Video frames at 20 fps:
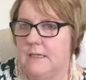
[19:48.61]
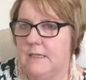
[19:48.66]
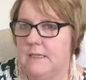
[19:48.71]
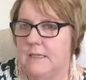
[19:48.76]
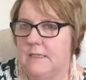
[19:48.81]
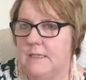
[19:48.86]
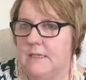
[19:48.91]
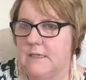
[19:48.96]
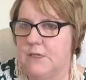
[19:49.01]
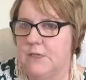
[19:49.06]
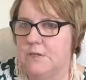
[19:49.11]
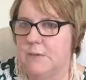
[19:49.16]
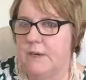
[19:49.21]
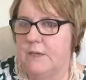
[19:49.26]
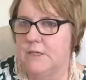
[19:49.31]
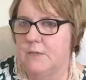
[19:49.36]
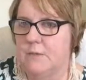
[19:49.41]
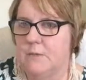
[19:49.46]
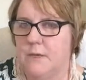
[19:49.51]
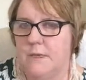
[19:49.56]

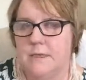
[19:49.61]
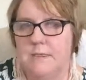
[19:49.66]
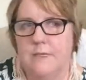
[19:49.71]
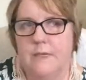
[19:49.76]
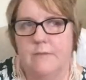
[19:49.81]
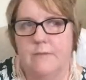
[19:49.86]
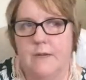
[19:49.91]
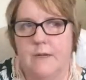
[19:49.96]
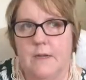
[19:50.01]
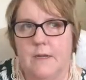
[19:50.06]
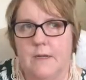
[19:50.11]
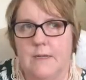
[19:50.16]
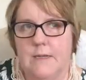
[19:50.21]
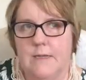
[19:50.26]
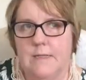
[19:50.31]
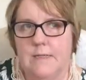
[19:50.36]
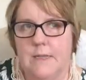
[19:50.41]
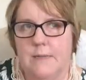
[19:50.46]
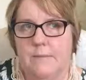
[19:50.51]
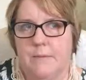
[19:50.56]
situation. Well, let's give it an
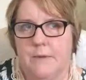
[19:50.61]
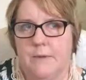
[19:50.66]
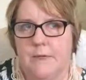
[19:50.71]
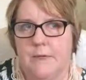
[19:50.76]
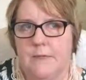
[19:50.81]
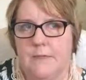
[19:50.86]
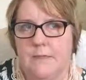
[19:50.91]
example here.